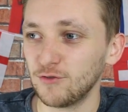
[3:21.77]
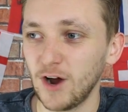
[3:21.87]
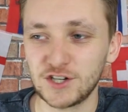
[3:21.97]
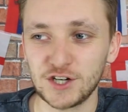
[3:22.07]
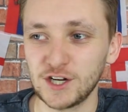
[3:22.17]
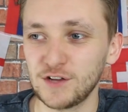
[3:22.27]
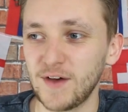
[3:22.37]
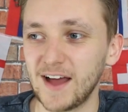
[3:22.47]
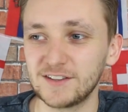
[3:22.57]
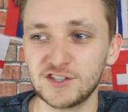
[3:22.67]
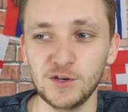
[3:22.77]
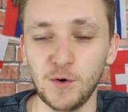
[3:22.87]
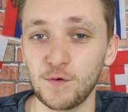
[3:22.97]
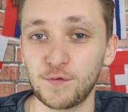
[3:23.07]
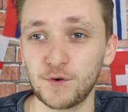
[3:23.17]
Russia could have had
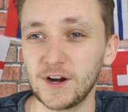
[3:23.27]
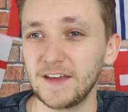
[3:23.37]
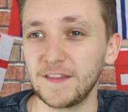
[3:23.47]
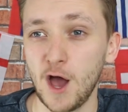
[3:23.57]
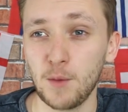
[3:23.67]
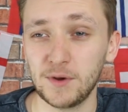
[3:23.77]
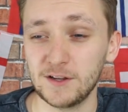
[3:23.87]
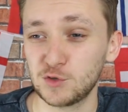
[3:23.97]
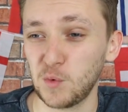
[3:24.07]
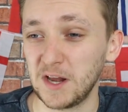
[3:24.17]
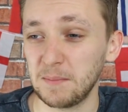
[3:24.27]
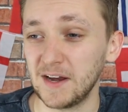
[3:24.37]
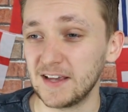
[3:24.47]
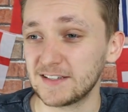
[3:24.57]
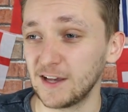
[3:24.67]
2 or 3 in the opening 20
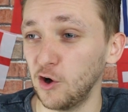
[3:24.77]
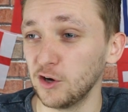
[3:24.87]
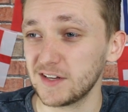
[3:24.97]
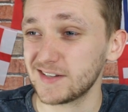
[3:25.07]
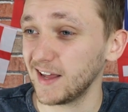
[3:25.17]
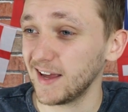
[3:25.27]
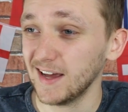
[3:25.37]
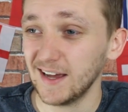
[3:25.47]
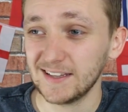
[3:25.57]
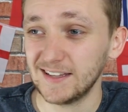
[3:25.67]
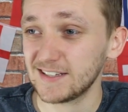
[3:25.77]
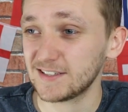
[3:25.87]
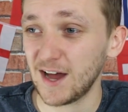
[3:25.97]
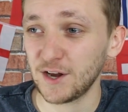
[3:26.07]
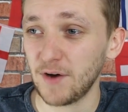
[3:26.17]
minutes here, honestly.
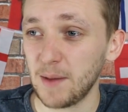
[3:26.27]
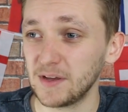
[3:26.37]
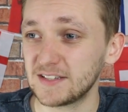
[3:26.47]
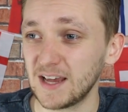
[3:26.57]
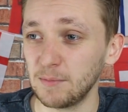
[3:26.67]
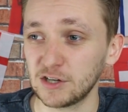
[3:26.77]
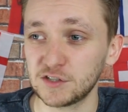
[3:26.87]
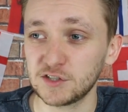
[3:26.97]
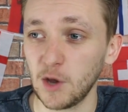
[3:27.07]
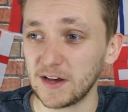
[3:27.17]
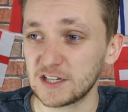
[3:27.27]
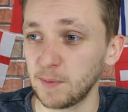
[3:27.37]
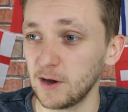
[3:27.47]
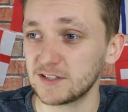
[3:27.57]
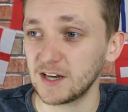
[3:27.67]
This Saudi Arabia team looks so
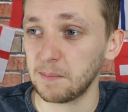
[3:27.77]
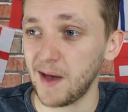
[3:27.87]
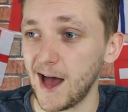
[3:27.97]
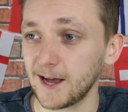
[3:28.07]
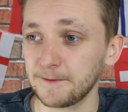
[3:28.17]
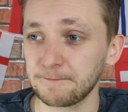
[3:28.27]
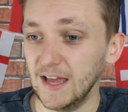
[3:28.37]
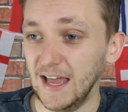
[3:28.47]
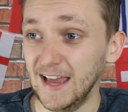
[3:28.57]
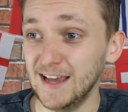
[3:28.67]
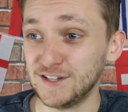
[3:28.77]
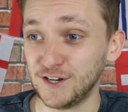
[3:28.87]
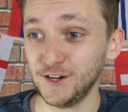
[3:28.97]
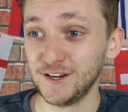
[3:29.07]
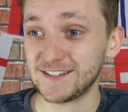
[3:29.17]
exposed at the back. It is
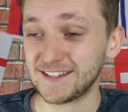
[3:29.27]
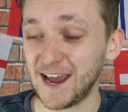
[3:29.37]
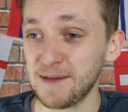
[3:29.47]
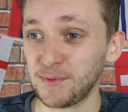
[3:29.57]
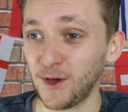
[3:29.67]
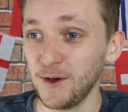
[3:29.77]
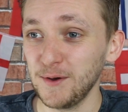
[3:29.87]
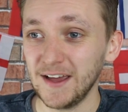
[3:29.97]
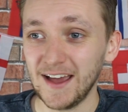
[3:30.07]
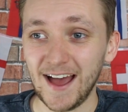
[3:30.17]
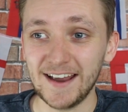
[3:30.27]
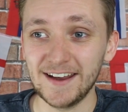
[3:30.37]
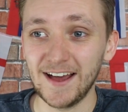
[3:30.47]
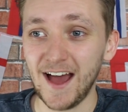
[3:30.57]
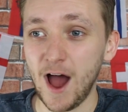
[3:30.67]
a good escape, though.
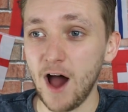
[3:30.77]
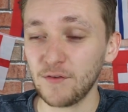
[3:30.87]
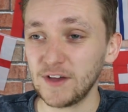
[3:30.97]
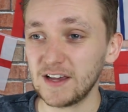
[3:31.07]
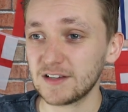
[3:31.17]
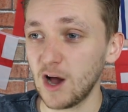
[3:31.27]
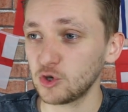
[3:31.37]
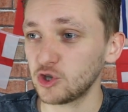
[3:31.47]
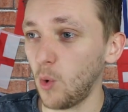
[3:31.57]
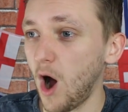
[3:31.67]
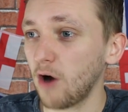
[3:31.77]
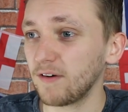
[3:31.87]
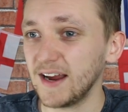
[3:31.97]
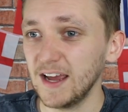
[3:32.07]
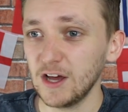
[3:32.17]
And I think it's
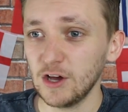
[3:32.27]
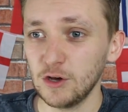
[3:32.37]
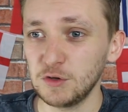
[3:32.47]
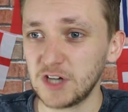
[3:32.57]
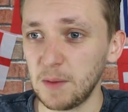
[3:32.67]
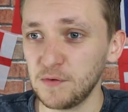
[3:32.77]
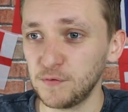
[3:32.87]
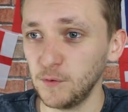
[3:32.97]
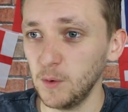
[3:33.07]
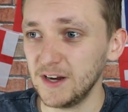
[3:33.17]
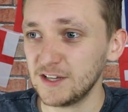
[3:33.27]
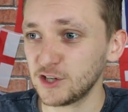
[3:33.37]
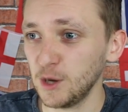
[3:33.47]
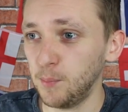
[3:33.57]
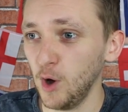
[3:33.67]
Al-Shawari who's coming forward. He's
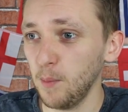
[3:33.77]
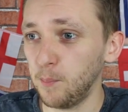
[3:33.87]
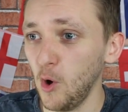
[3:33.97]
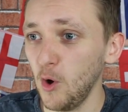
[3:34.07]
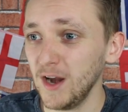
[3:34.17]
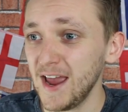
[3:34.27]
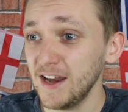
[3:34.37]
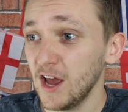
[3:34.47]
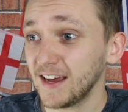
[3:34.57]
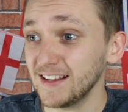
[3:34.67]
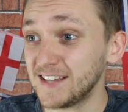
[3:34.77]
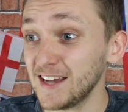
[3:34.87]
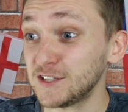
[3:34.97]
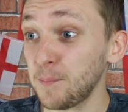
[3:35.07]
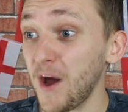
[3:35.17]
going to put a ball in.
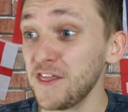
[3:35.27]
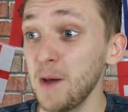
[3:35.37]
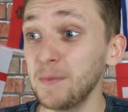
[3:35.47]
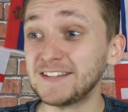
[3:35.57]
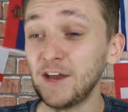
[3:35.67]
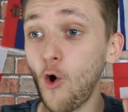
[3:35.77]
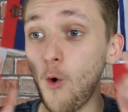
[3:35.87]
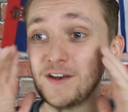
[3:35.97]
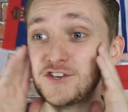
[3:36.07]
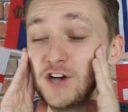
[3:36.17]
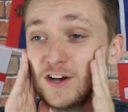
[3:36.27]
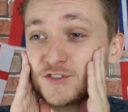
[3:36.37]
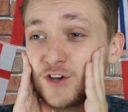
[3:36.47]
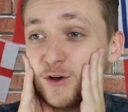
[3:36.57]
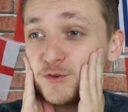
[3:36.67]
Contested by the number 10. Oh, it
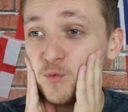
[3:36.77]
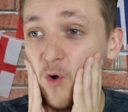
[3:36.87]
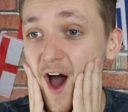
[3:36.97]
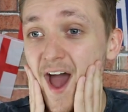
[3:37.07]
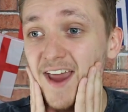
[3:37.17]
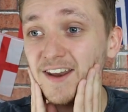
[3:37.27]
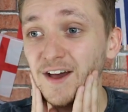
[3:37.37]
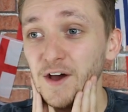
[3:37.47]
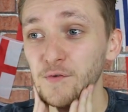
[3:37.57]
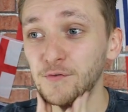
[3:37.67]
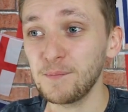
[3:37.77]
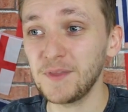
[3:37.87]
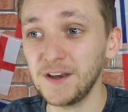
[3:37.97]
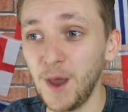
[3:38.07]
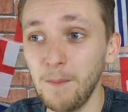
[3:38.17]
just goes wide
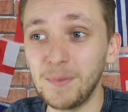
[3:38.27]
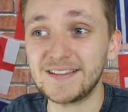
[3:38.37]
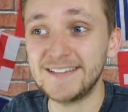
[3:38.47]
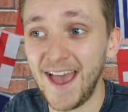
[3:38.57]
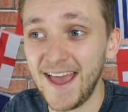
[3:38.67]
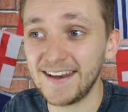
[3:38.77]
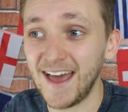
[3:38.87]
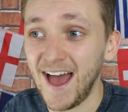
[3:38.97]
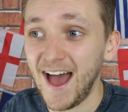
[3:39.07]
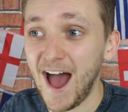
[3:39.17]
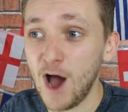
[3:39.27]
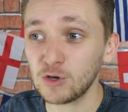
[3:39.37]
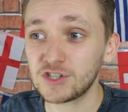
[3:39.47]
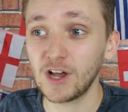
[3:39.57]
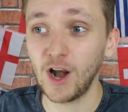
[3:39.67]
from the number 10,
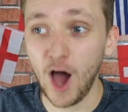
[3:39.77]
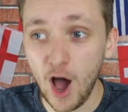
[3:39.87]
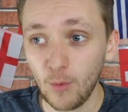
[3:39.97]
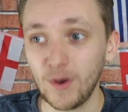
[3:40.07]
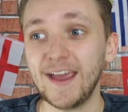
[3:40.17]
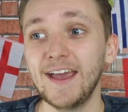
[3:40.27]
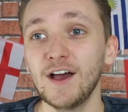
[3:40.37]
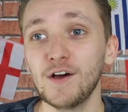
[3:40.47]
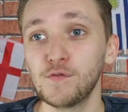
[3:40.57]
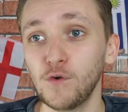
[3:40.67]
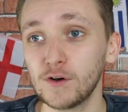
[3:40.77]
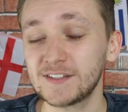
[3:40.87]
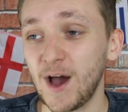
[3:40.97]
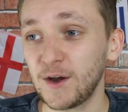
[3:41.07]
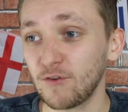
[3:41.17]
Al-Salawi, for
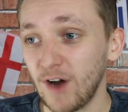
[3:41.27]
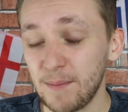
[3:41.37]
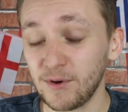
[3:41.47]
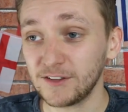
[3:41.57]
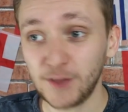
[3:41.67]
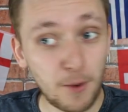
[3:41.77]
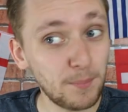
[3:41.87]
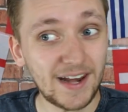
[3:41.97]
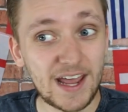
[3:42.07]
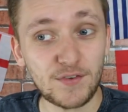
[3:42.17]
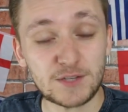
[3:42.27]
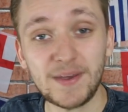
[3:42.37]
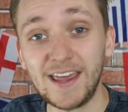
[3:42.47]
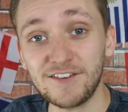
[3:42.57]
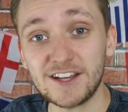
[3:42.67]
Saudi Arabia. I don't believe it's
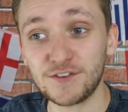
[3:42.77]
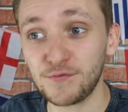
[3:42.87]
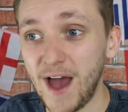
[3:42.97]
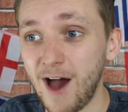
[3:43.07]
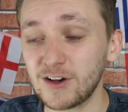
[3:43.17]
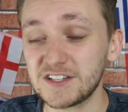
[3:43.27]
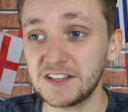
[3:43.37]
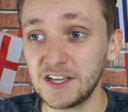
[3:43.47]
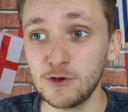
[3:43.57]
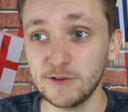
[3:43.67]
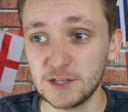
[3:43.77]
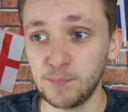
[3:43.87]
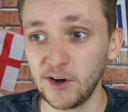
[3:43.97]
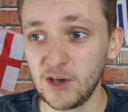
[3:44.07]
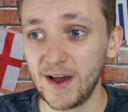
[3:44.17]
been given as a foul, because he did use his
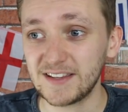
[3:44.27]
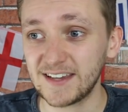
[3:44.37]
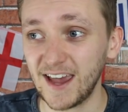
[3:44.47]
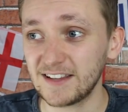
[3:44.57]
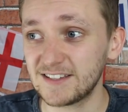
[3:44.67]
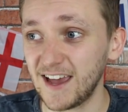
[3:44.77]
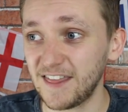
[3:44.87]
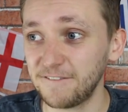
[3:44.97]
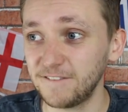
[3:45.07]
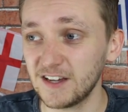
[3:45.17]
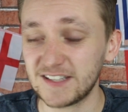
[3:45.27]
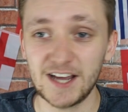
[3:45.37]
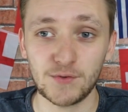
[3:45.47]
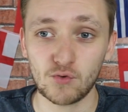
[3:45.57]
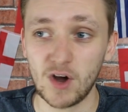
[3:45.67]
body weight to get there first
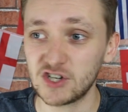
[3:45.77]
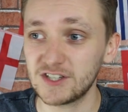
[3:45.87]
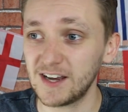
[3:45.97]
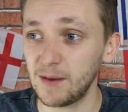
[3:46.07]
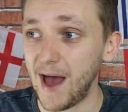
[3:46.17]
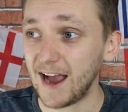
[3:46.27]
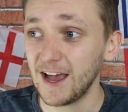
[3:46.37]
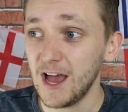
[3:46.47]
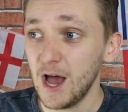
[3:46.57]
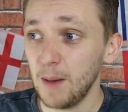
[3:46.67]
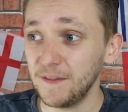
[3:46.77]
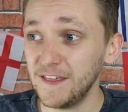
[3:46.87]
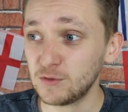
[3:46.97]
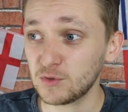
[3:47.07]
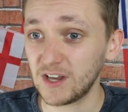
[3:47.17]
ahead of the Russian centre-back. But
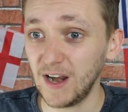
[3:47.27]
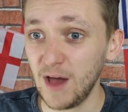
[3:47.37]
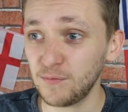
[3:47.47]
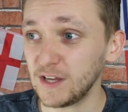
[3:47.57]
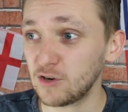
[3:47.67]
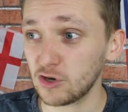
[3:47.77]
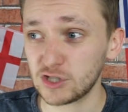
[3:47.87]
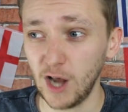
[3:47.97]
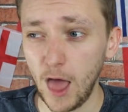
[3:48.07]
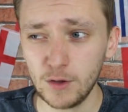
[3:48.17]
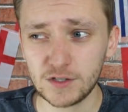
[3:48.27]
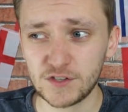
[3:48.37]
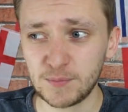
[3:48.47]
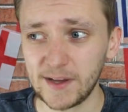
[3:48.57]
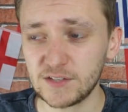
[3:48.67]
this was a lovely cross. Loads
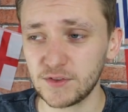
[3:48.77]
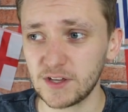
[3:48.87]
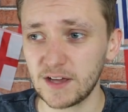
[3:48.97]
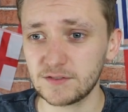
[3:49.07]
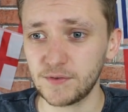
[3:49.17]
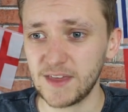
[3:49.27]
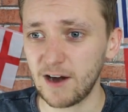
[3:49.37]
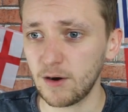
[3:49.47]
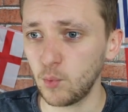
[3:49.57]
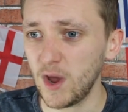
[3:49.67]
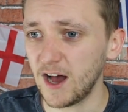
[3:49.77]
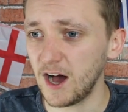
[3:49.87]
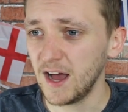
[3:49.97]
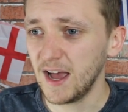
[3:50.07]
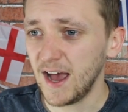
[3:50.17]
of space for the Arab
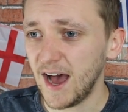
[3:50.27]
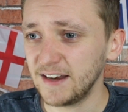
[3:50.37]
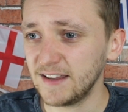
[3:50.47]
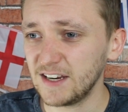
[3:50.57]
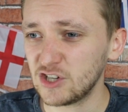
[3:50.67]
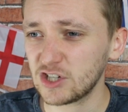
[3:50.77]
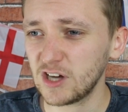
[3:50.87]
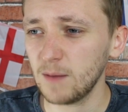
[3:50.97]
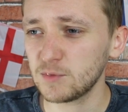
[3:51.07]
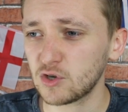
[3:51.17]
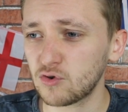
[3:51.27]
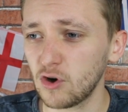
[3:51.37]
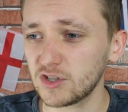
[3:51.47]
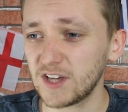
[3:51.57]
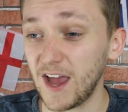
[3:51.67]
winger. And then he just comes
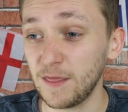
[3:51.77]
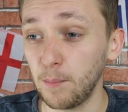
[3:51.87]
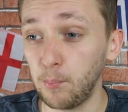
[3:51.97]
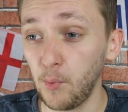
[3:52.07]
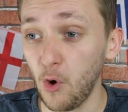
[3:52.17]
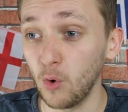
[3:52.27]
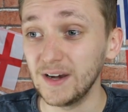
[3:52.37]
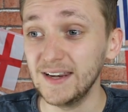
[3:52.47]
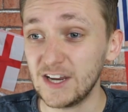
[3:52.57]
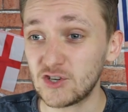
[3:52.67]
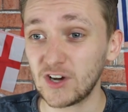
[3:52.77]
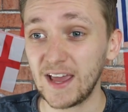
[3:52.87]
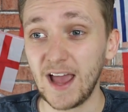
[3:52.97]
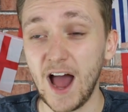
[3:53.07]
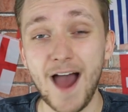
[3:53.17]
across it, and the ball
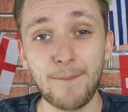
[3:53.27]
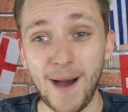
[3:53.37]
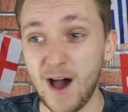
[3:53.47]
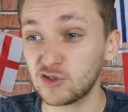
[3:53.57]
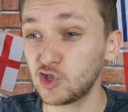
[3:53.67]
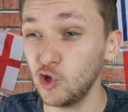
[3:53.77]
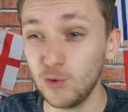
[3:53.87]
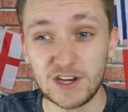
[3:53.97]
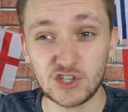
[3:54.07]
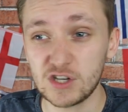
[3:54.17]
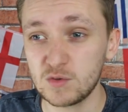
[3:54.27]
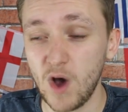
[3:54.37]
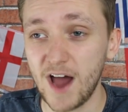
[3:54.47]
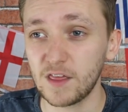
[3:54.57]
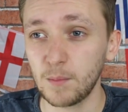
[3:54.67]
literally about 2 inches
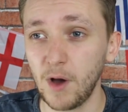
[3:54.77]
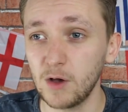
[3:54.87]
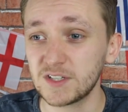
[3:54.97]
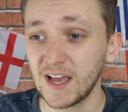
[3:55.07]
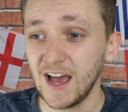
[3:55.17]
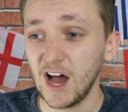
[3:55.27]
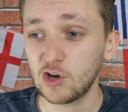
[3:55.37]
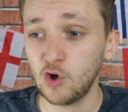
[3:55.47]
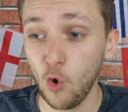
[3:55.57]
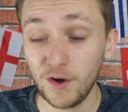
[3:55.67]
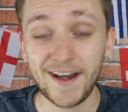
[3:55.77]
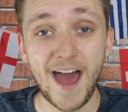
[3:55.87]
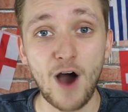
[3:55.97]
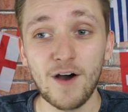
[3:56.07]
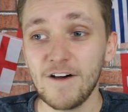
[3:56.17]
wide of the post. A corner
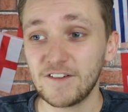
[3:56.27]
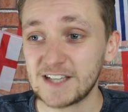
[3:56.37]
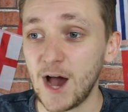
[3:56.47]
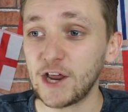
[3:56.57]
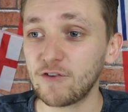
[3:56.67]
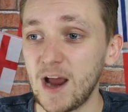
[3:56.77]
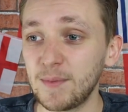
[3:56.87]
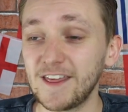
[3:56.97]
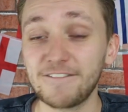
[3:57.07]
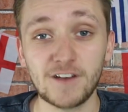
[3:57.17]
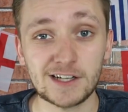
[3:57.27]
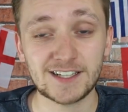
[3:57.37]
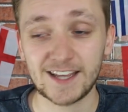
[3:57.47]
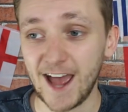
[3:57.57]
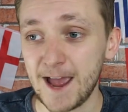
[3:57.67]
now for Saudi Arabia, their
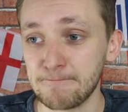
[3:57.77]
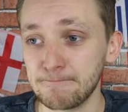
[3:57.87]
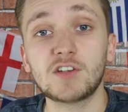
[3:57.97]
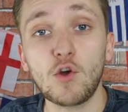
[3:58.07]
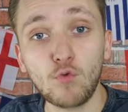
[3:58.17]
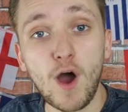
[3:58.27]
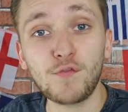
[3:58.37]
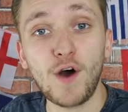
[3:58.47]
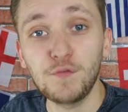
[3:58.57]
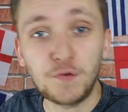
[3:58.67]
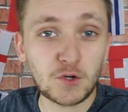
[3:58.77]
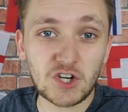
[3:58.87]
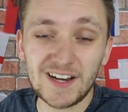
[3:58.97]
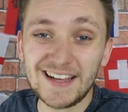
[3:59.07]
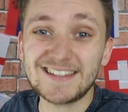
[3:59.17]
first of the game. So rather
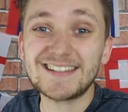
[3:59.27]
unfortunately,